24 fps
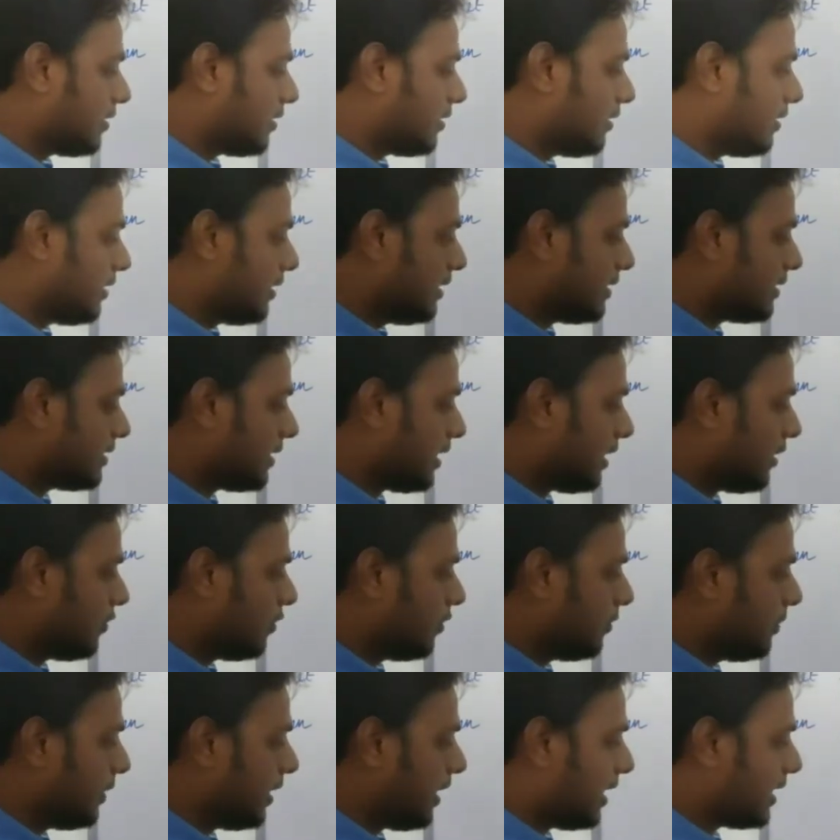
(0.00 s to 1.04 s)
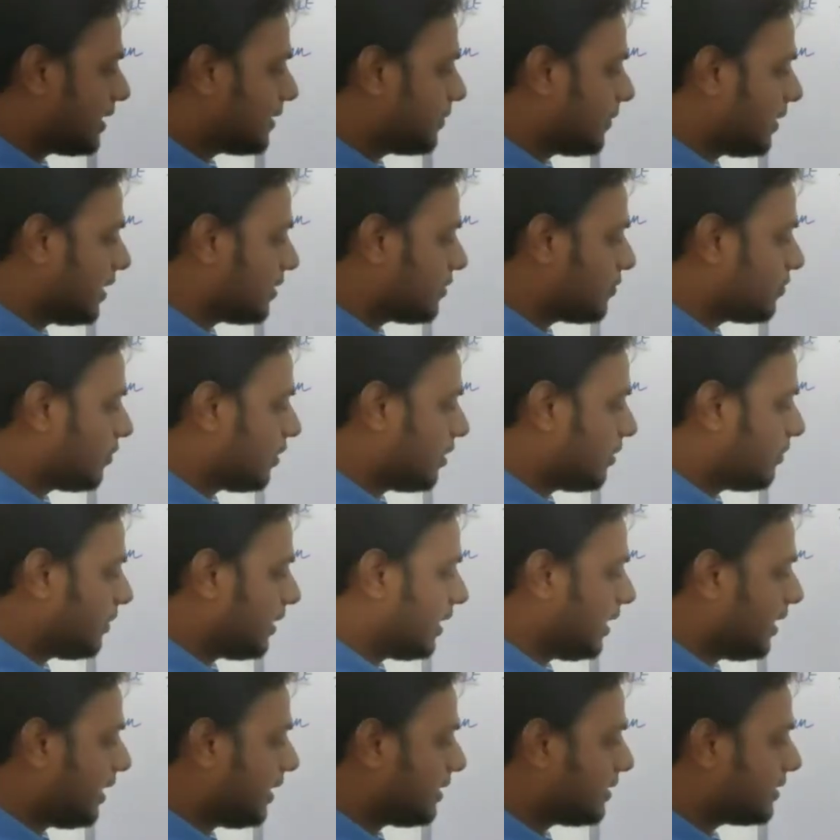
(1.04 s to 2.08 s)
this side will be x minus 1 by
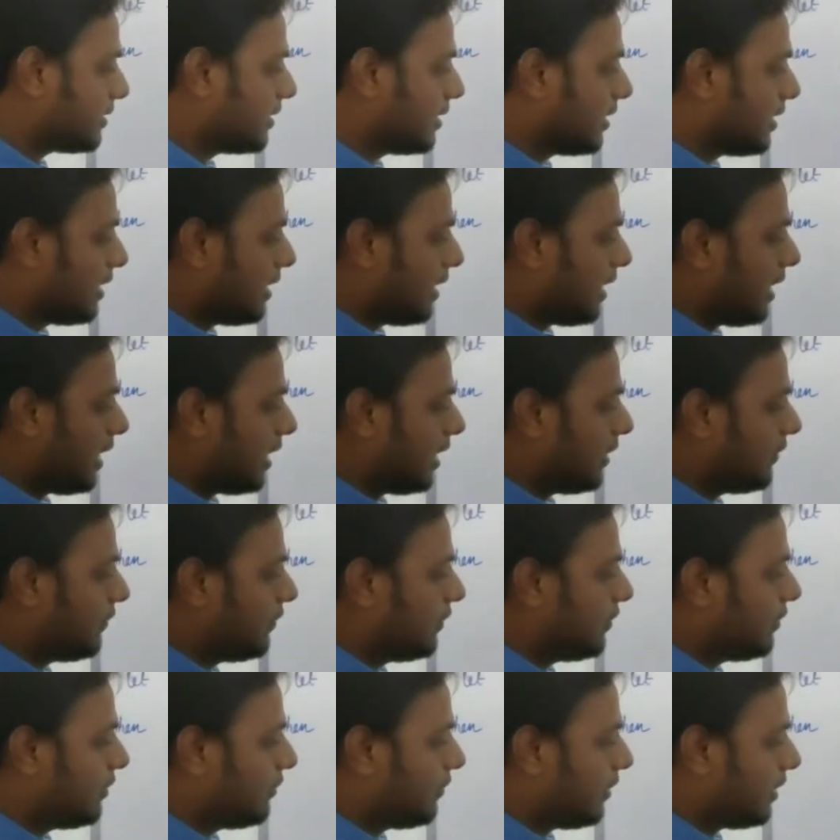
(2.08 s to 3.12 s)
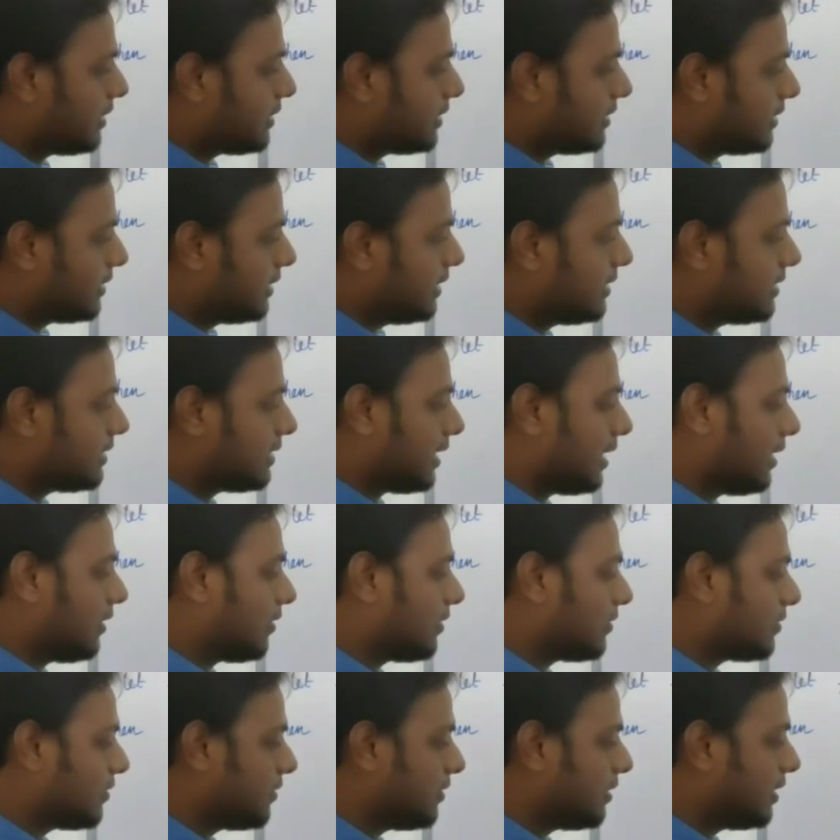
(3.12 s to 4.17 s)
x, and if you reverse this side
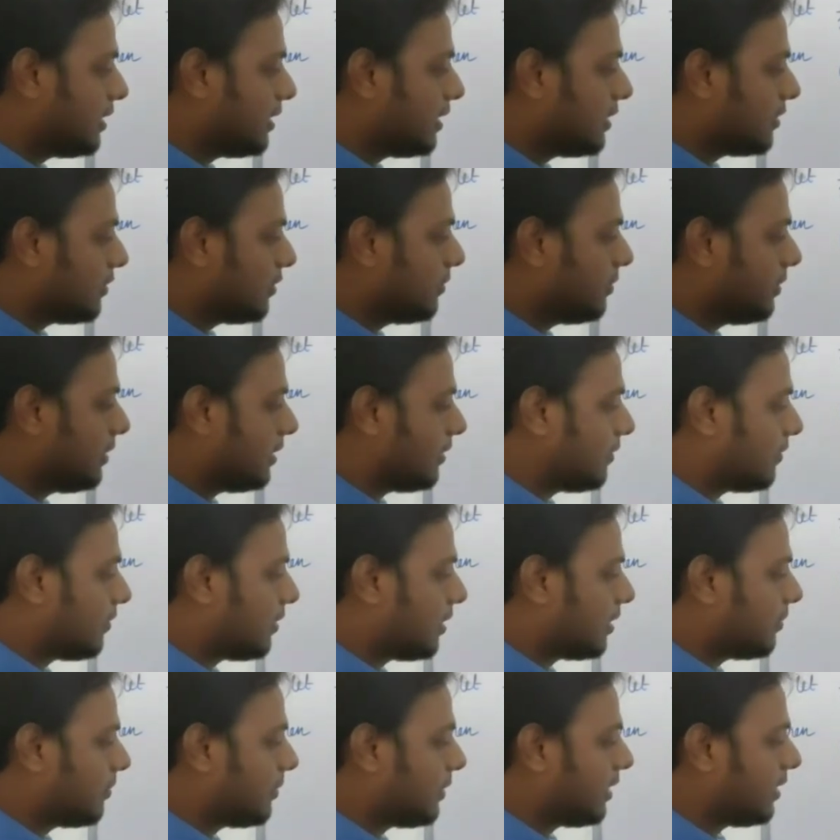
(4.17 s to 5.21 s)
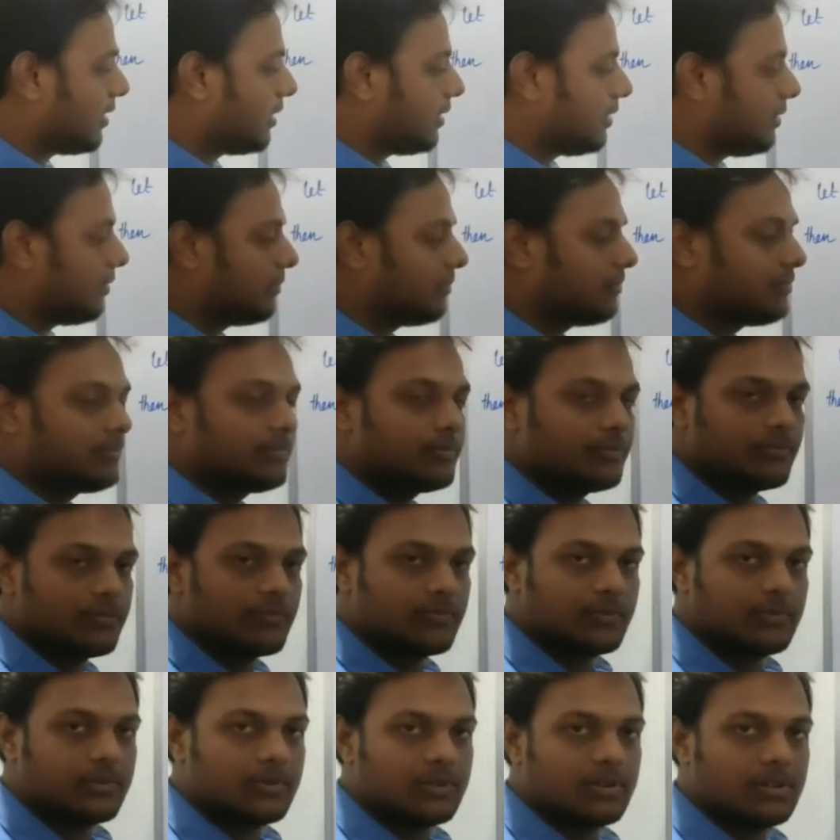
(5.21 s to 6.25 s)
also, then it will be 1 by a.
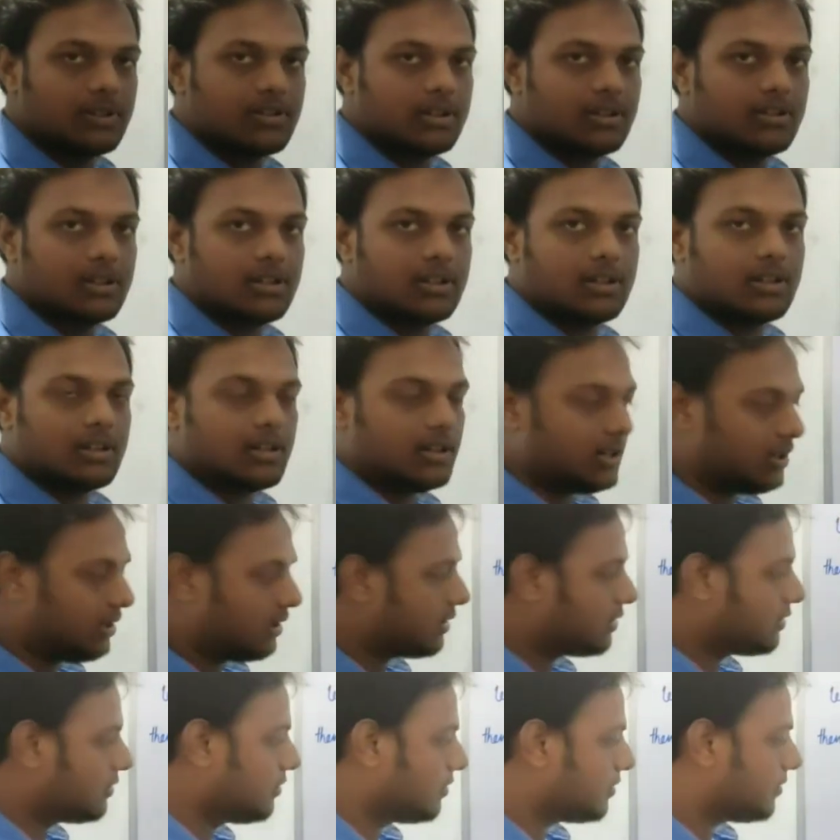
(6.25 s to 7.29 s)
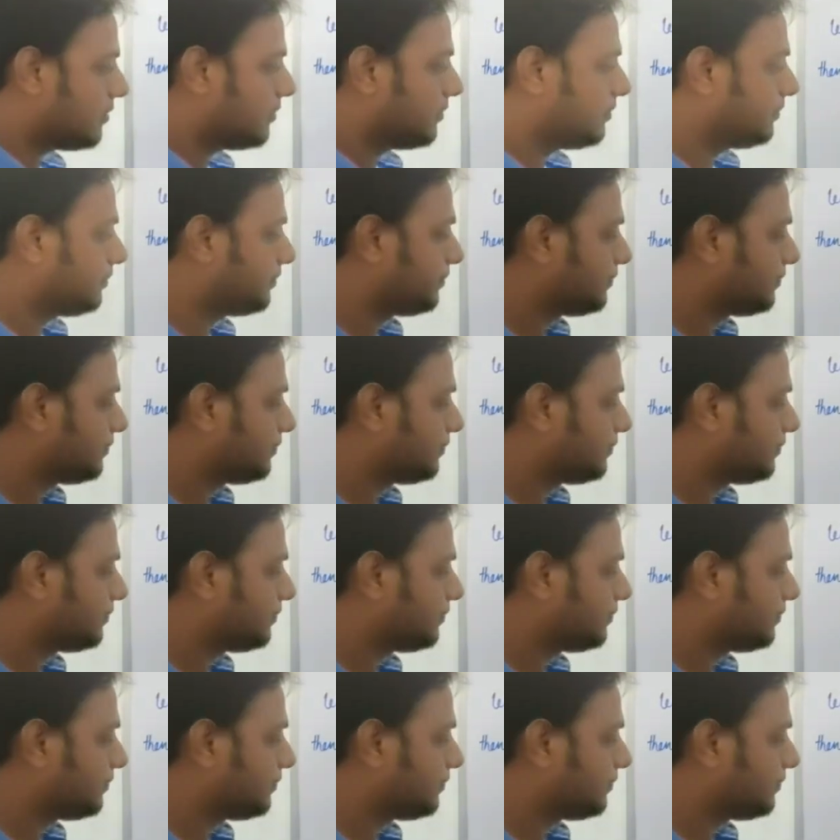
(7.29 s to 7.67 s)
Understood?